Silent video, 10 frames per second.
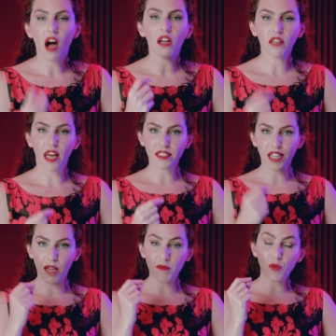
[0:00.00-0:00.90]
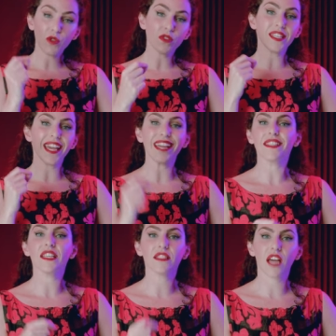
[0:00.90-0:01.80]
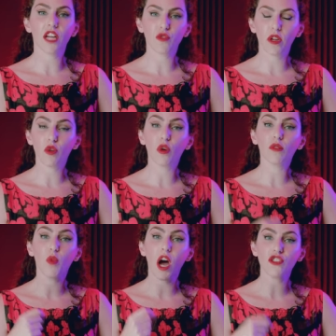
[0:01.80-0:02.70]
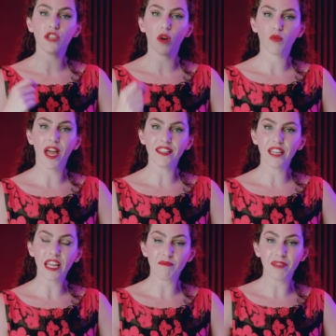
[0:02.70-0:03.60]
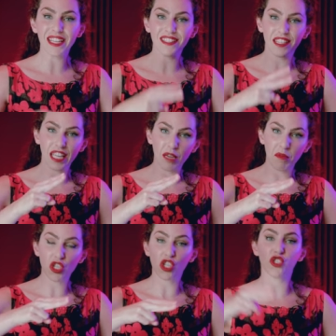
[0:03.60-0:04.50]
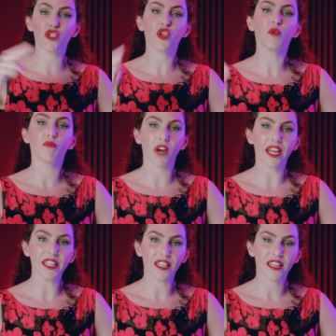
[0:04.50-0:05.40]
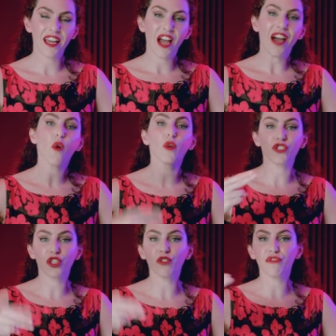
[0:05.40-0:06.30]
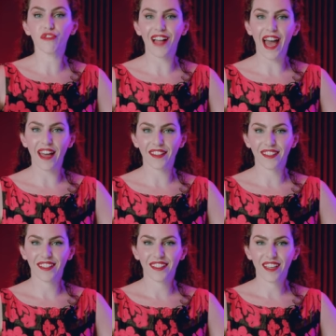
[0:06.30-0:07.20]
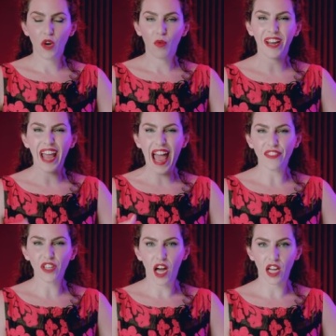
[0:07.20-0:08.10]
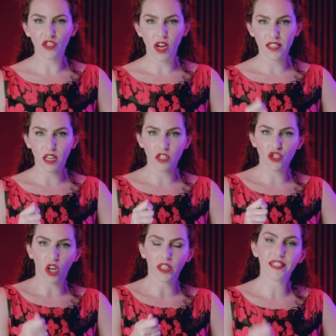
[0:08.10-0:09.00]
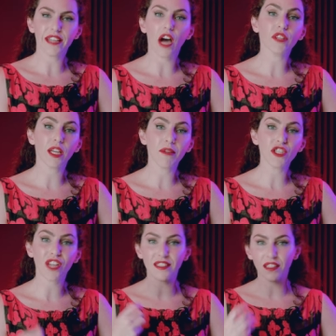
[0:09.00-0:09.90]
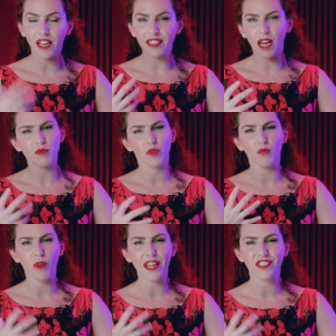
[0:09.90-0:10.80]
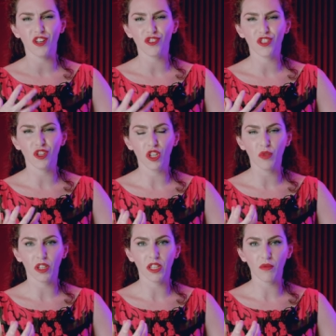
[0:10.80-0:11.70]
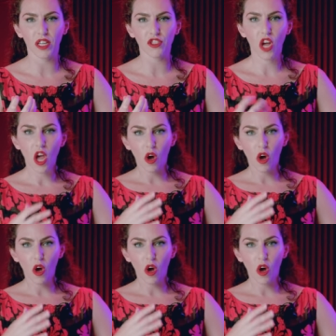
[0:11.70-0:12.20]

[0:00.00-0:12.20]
A lot of times when you see a desaturated or washed out red, it means that the image is too bright or too flat. When I add the contrast and darken down the image, that's a lot of times when the red starts to look really rich.